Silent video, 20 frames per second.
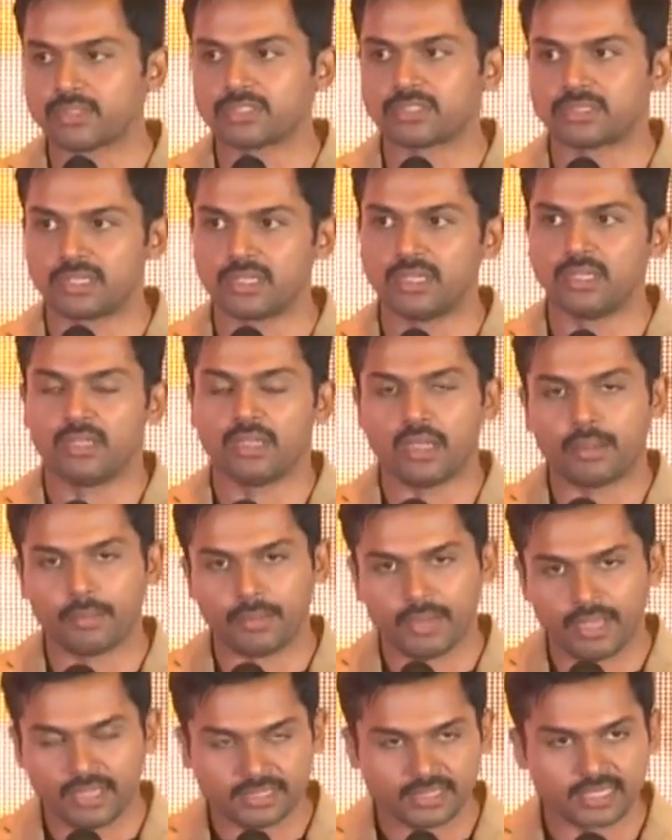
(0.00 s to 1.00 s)
is
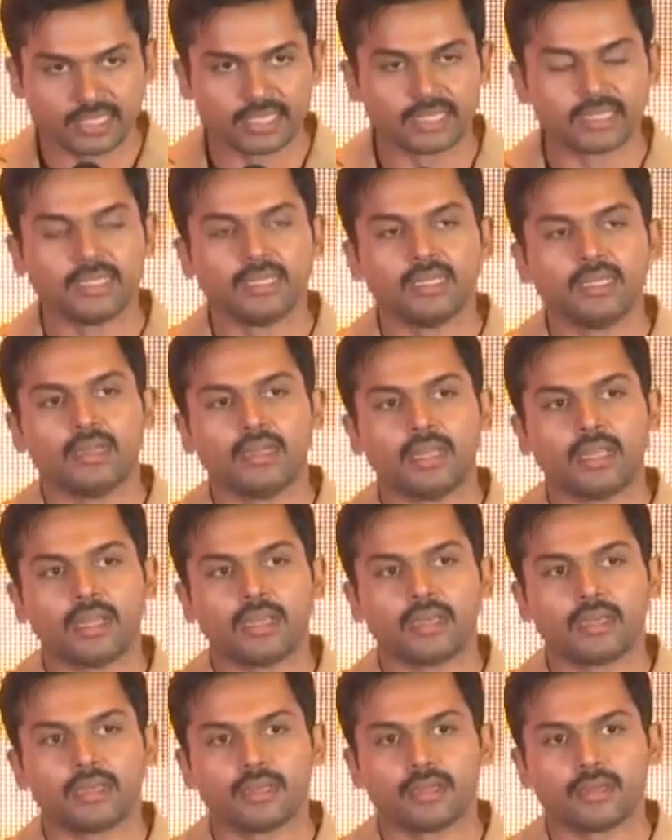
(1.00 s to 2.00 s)
amazing.
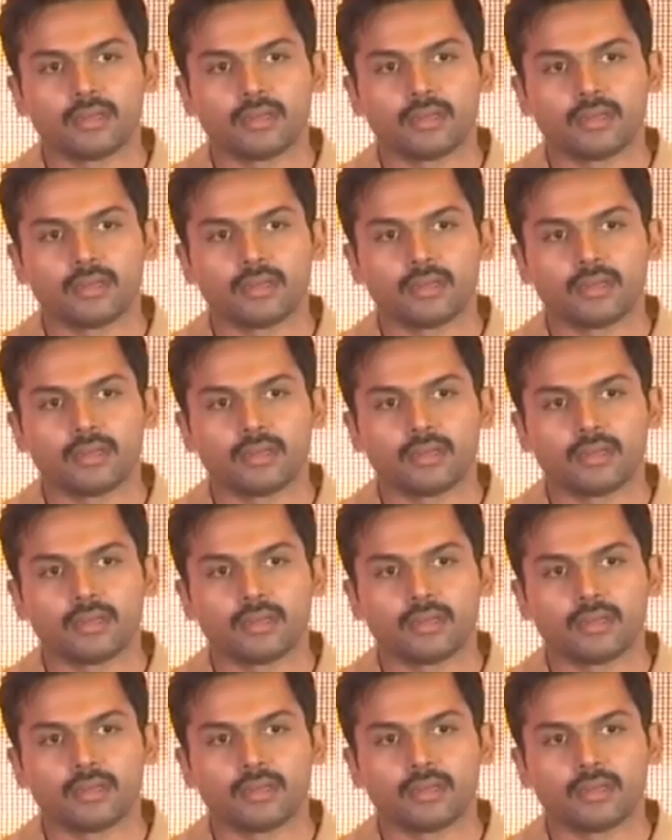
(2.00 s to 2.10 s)
And